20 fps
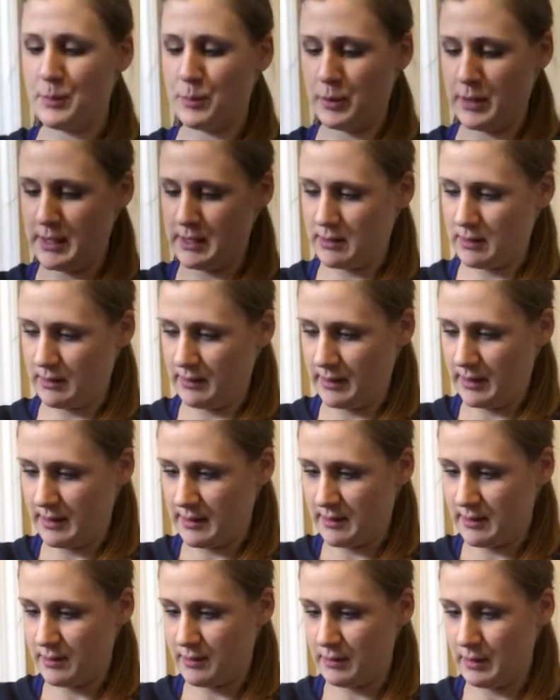the print on
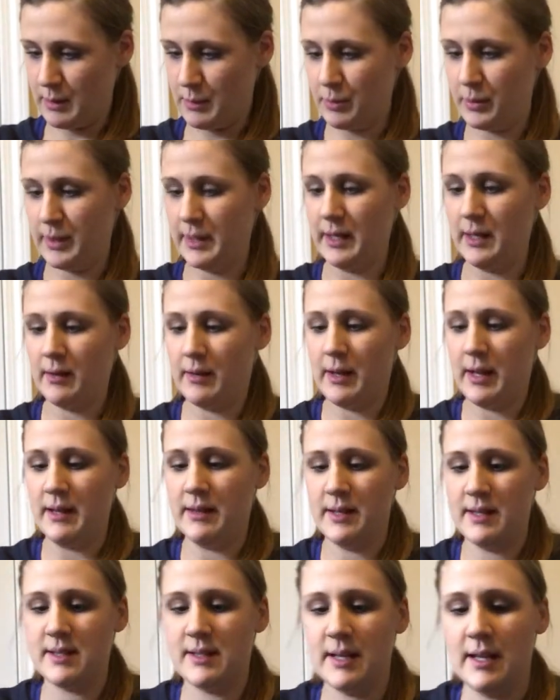this, it's really pretty. Okay,
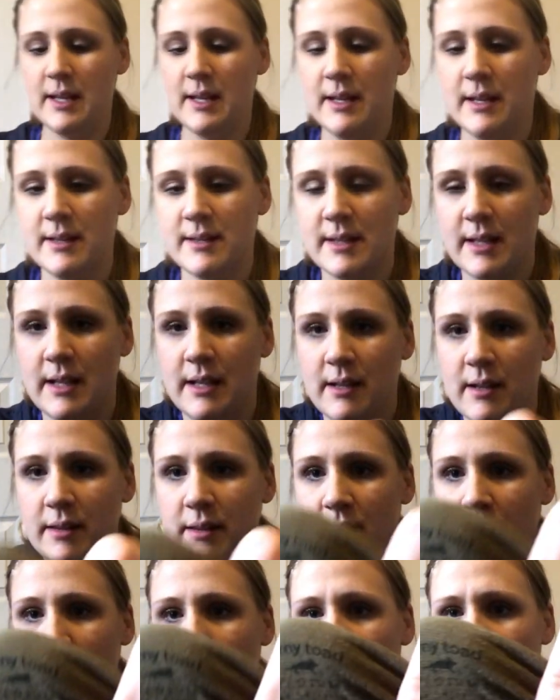this is
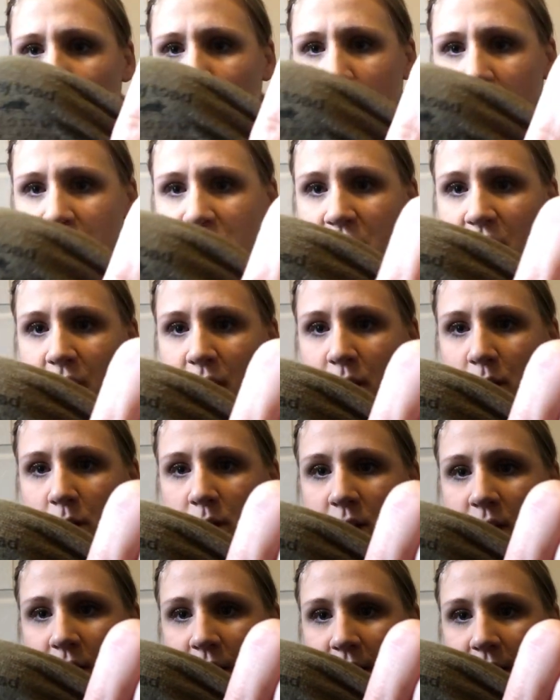another Horny
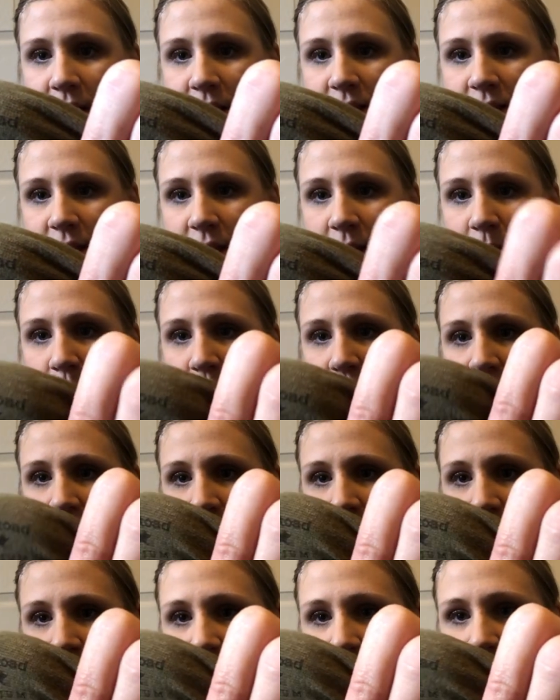Toad. Oh, you can see that better
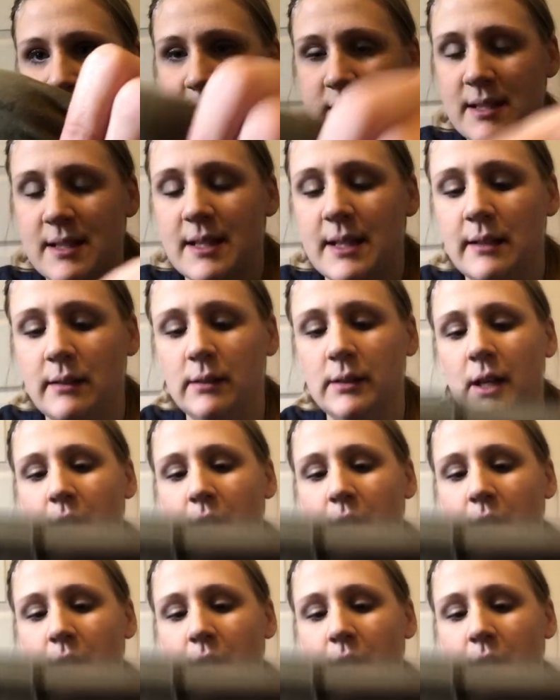there. There's his little